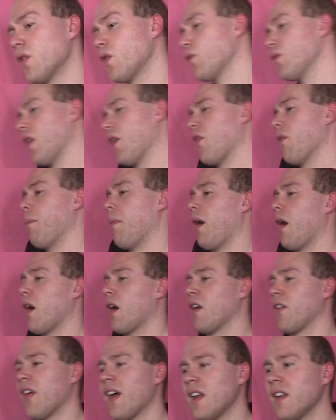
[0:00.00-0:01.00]
to another
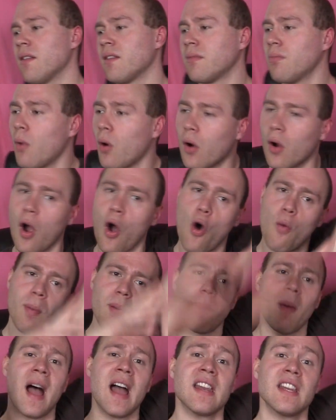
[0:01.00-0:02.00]
bar that is more
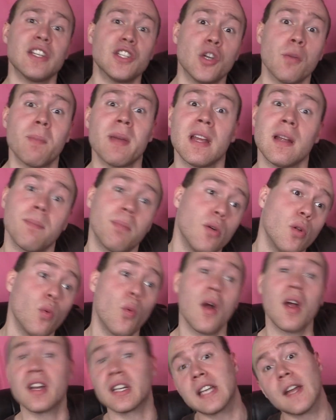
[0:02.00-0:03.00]
open-minded to people
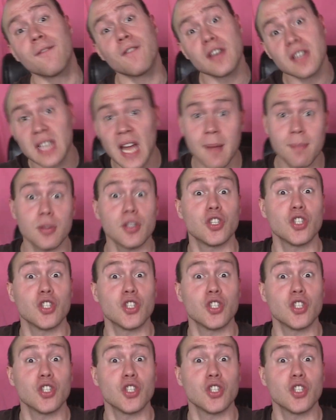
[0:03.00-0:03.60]
wearing different types of